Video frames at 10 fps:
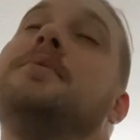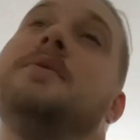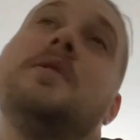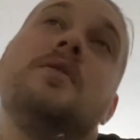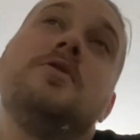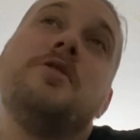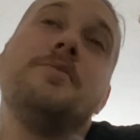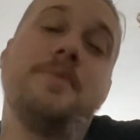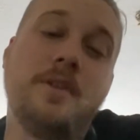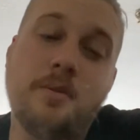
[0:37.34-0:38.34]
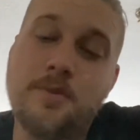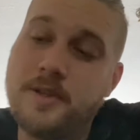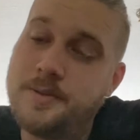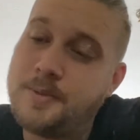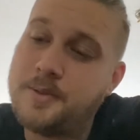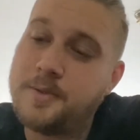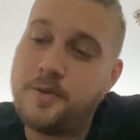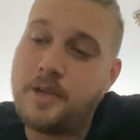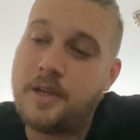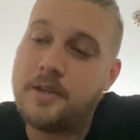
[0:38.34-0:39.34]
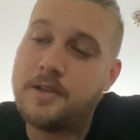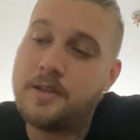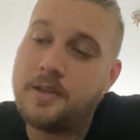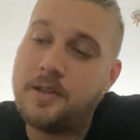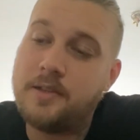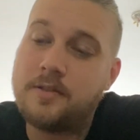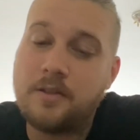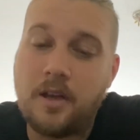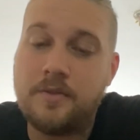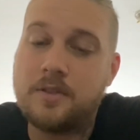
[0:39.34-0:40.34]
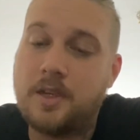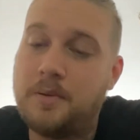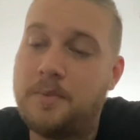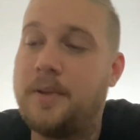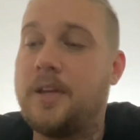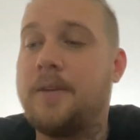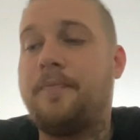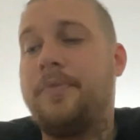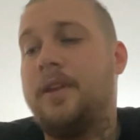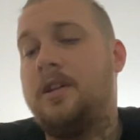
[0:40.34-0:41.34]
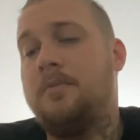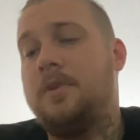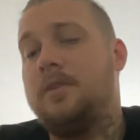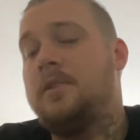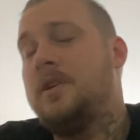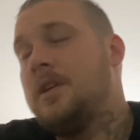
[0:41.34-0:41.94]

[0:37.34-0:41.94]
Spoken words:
And there should be. I mean, you got Kenan Slavis coming back. And I mean,